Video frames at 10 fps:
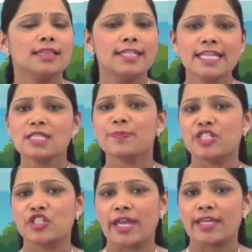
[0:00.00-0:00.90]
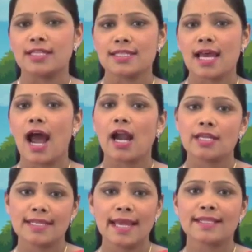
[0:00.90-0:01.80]
These panchayats are
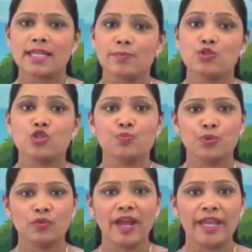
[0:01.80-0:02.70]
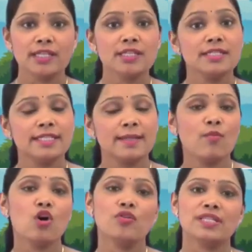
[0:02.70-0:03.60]
set up to provide
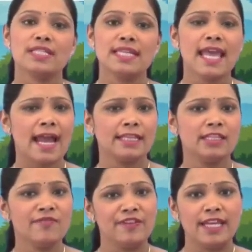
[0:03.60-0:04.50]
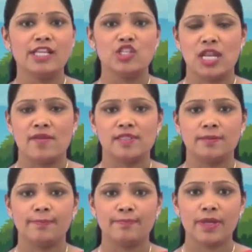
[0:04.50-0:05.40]
democracy at the village level.
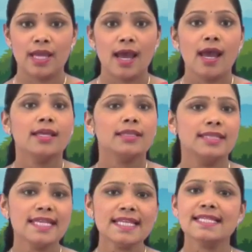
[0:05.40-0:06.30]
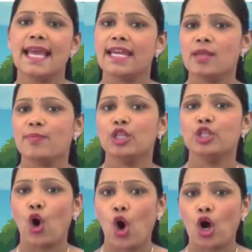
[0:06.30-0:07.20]
These enable
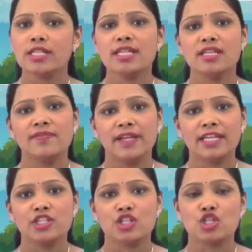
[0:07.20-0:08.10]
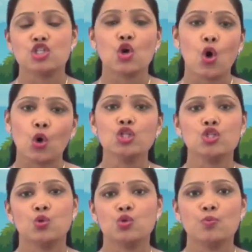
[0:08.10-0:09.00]
the ordinary villagers
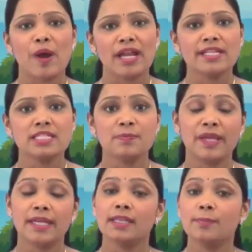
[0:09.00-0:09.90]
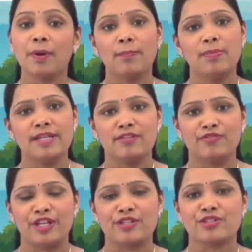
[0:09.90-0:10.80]
also to participate in the public
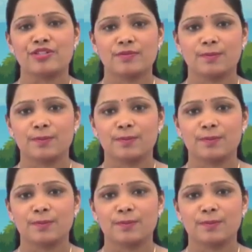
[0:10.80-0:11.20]
affairs.